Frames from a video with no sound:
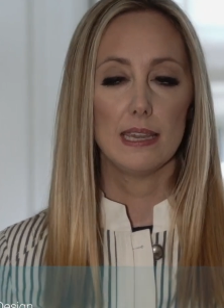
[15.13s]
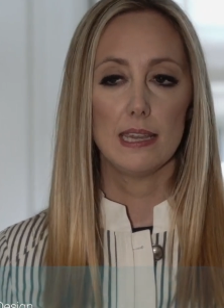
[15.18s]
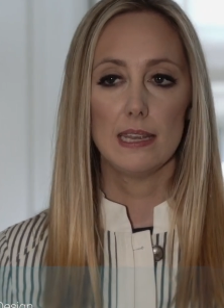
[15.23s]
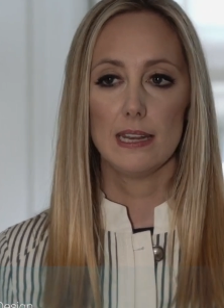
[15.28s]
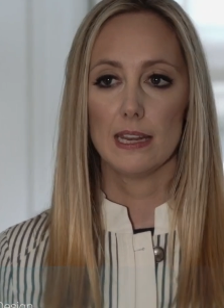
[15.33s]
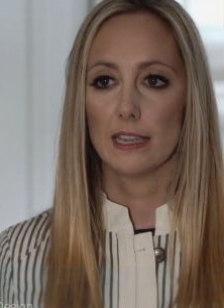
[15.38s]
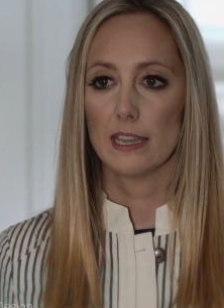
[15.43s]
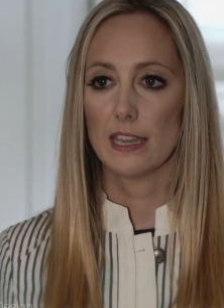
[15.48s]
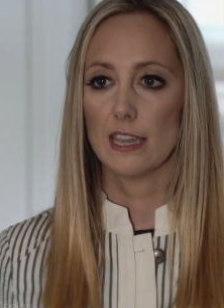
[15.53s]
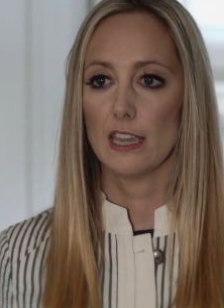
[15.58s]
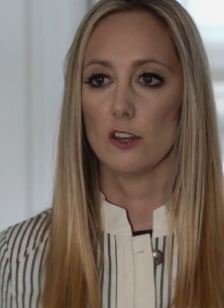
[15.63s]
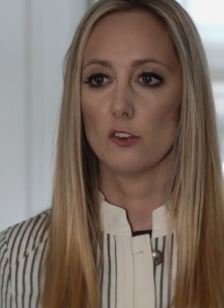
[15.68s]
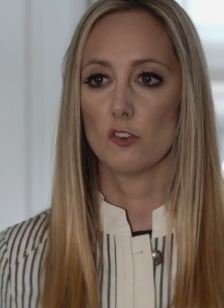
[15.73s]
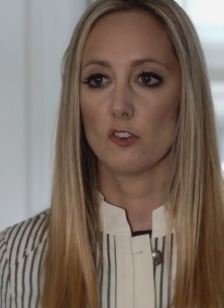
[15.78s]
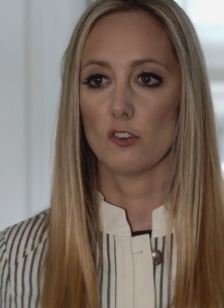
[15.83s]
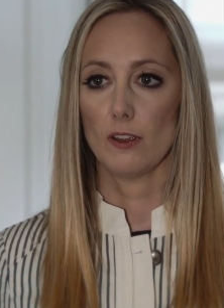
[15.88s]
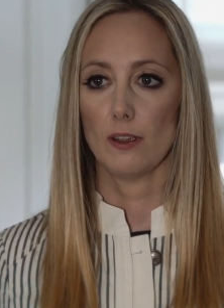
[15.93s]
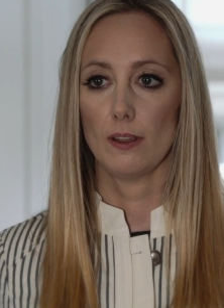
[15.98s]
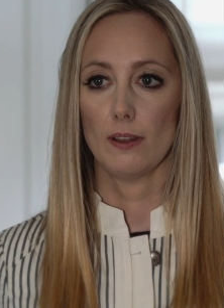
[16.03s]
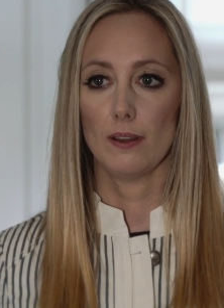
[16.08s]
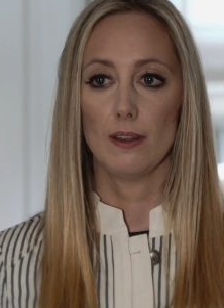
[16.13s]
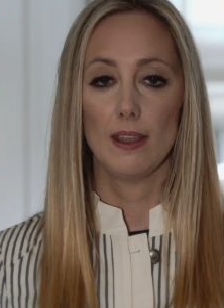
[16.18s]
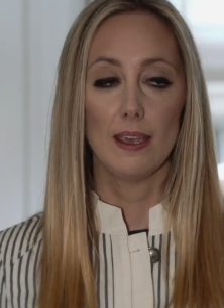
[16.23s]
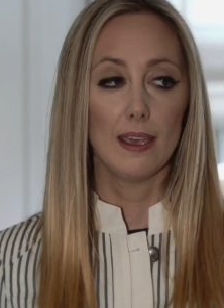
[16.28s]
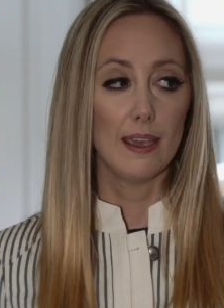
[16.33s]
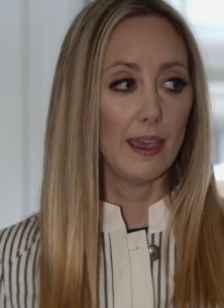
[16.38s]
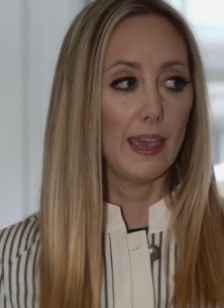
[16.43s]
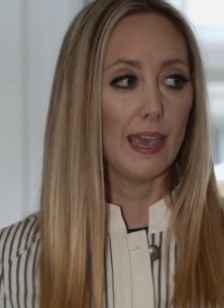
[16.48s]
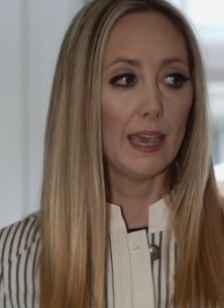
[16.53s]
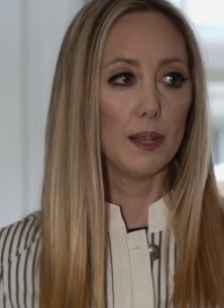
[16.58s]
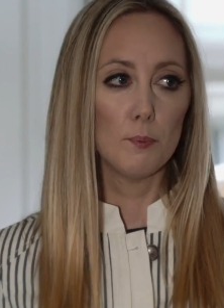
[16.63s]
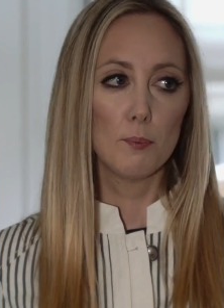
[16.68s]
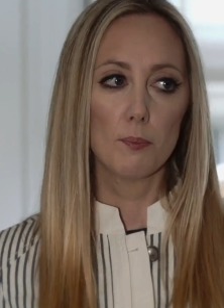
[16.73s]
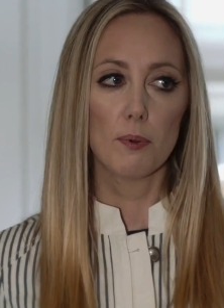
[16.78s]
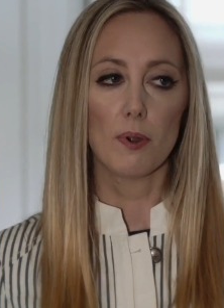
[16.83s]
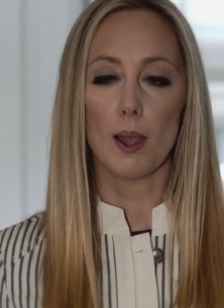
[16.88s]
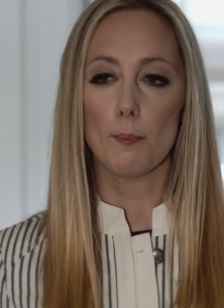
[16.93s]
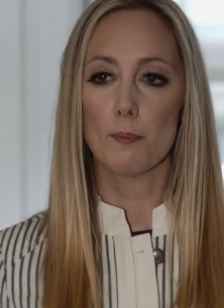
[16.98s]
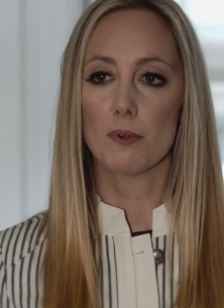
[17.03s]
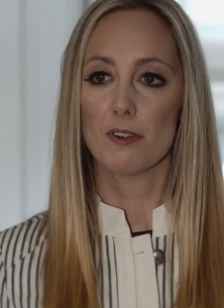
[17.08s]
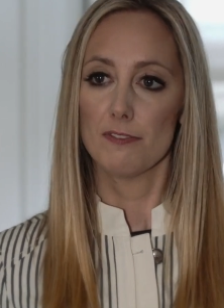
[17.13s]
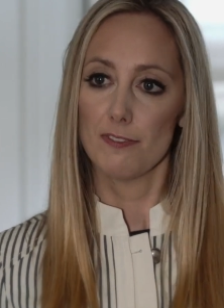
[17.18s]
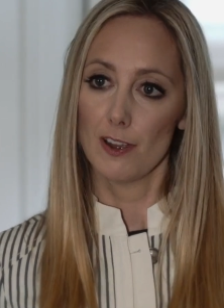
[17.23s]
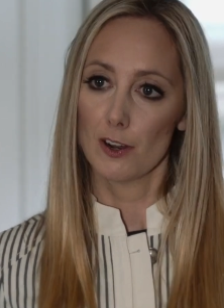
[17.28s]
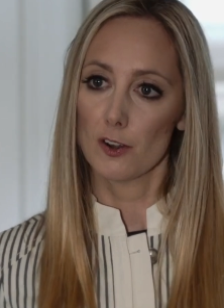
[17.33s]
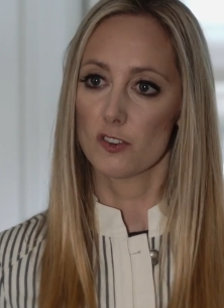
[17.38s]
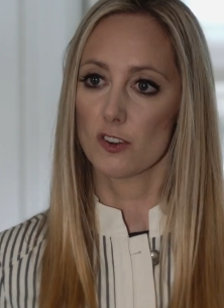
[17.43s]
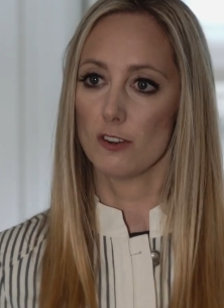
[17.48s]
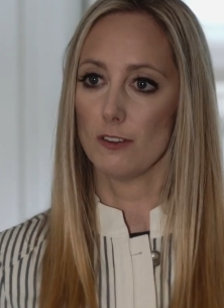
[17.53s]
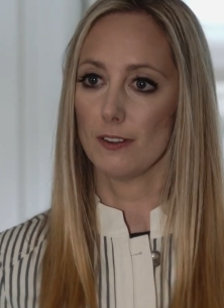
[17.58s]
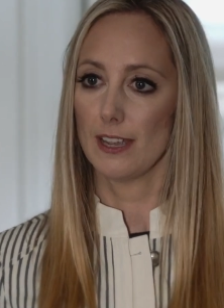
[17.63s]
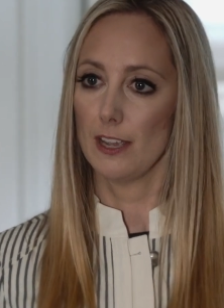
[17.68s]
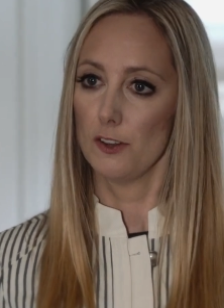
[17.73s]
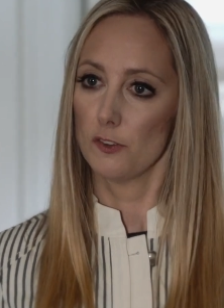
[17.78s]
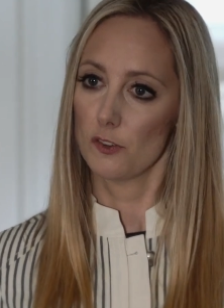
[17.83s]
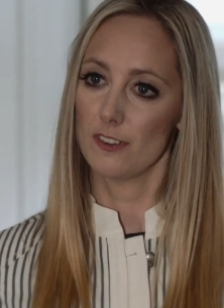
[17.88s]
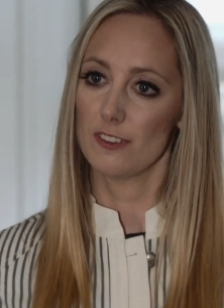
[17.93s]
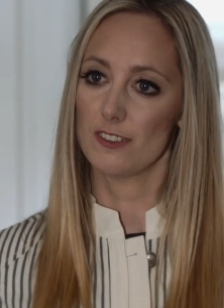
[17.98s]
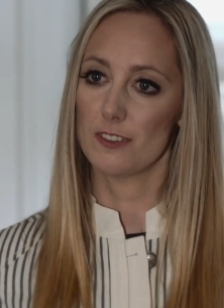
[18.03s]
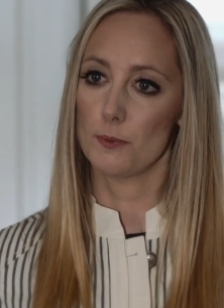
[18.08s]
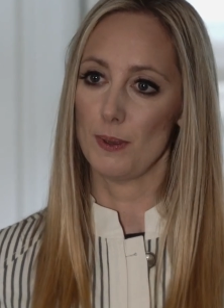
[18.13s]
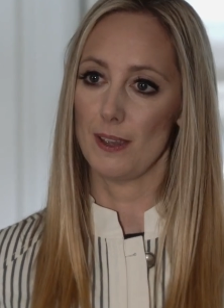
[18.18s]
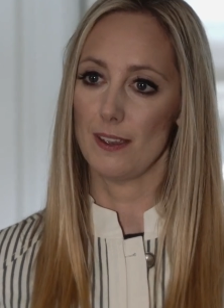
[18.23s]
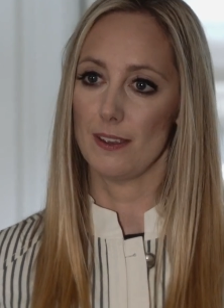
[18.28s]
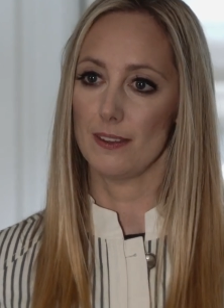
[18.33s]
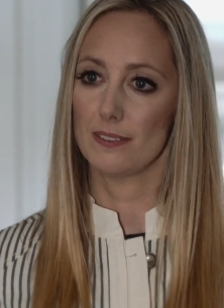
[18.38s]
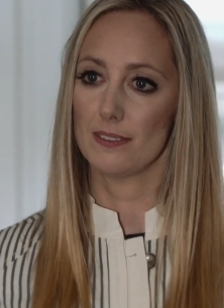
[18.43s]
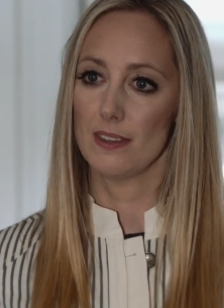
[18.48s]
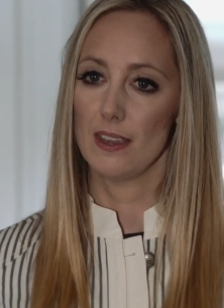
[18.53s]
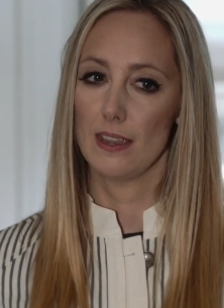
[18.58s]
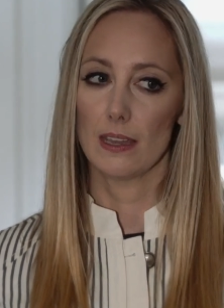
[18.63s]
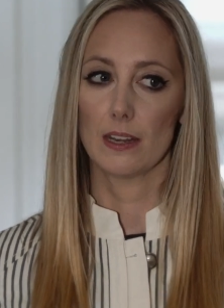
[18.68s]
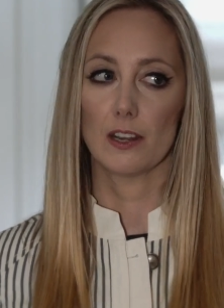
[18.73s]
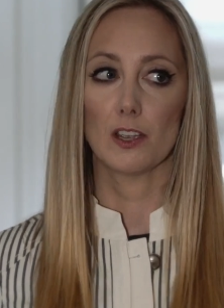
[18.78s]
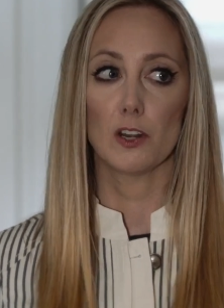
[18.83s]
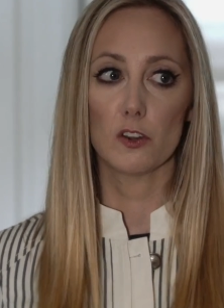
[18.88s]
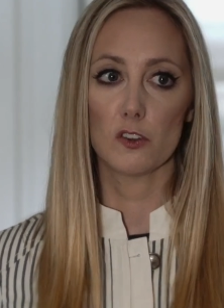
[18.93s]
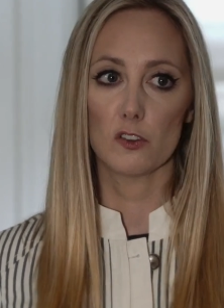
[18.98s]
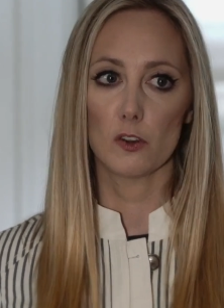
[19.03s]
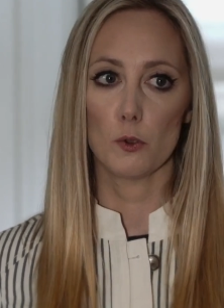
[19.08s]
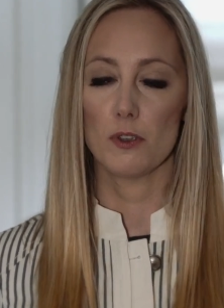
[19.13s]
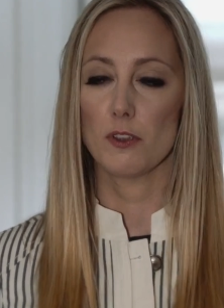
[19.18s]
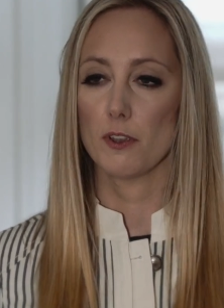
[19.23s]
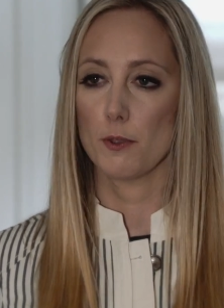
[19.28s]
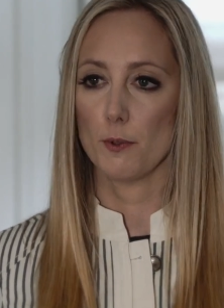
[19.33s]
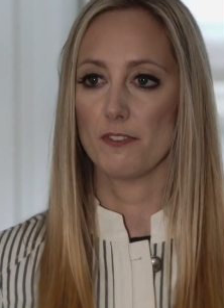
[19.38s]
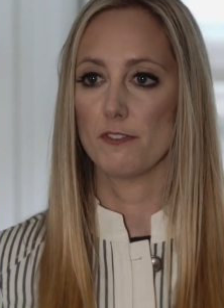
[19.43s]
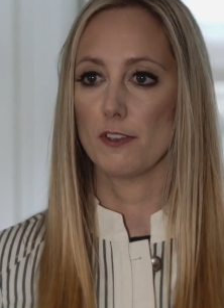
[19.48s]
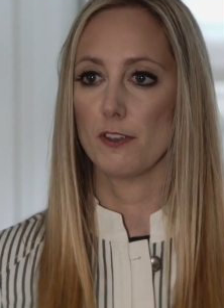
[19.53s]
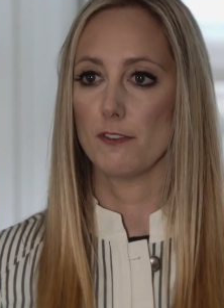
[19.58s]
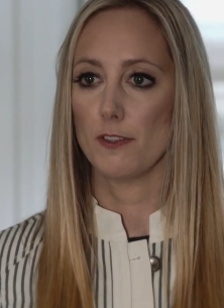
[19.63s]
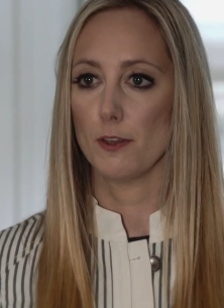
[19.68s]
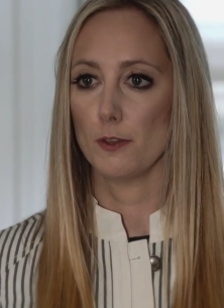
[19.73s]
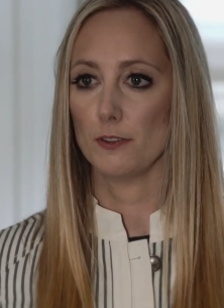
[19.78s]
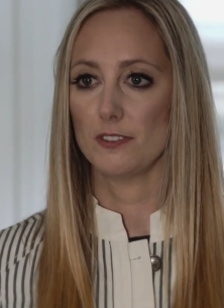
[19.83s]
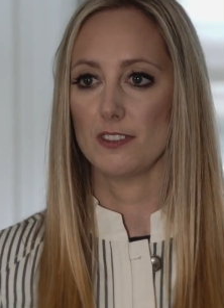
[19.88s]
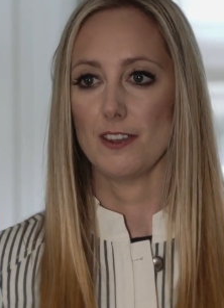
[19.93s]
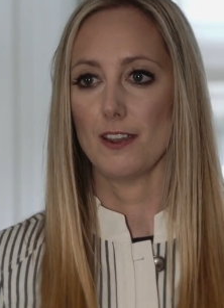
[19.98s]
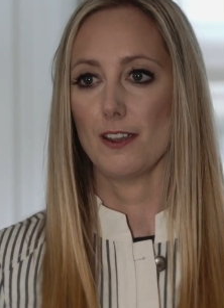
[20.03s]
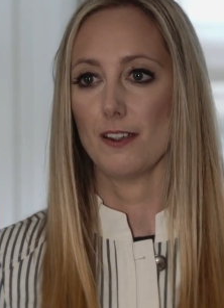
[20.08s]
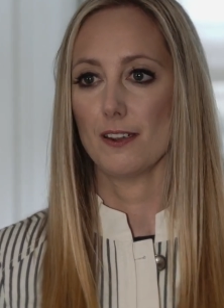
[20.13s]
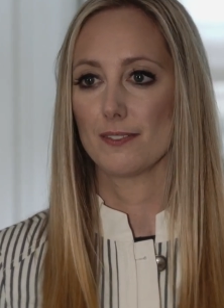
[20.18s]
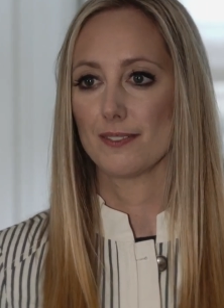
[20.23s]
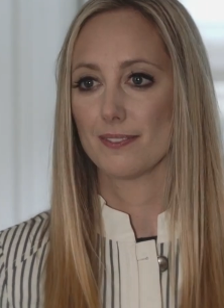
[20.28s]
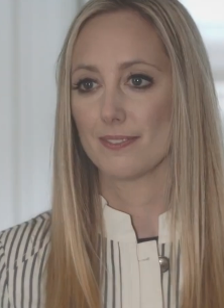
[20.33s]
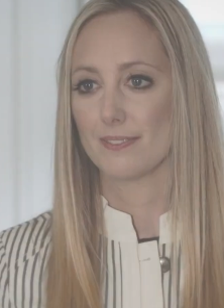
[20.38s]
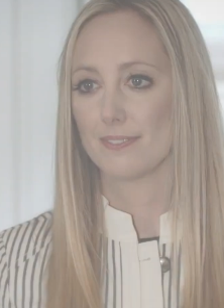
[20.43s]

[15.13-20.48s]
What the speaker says: eating kitchen, and proper functional kitchen space. And I'm going to show you a few of those here.